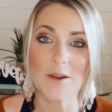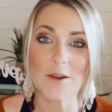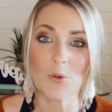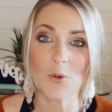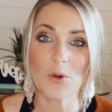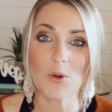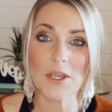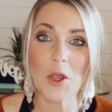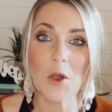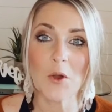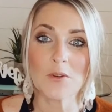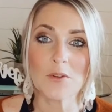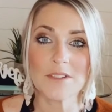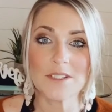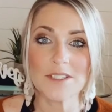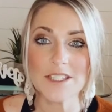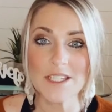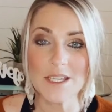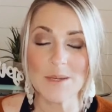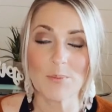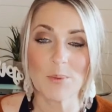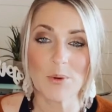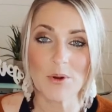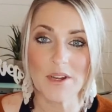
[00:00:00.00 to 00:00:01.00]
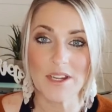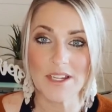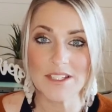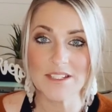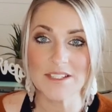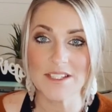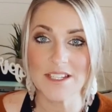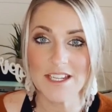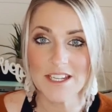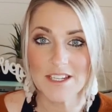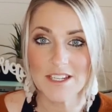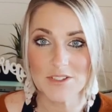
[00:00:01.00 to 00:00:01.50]
and we'll go deeper
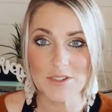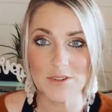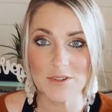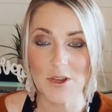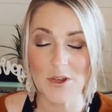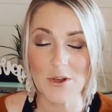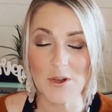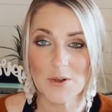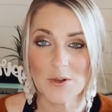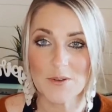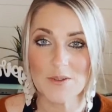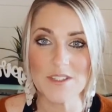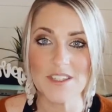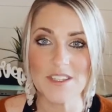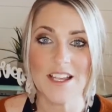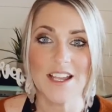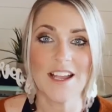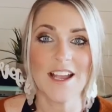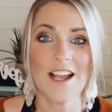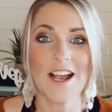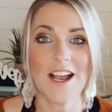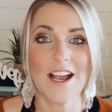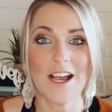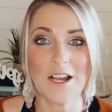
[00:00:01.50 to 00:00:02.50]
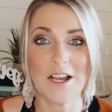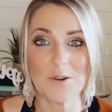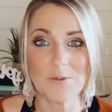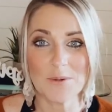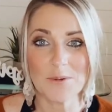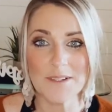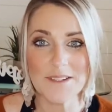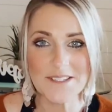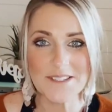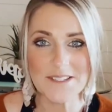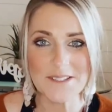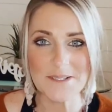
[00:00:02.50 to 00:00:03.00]
into each of those
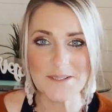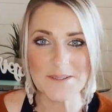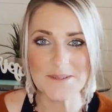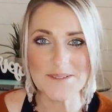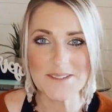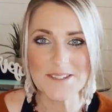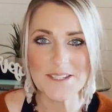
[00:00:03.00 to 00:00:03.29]
real soon.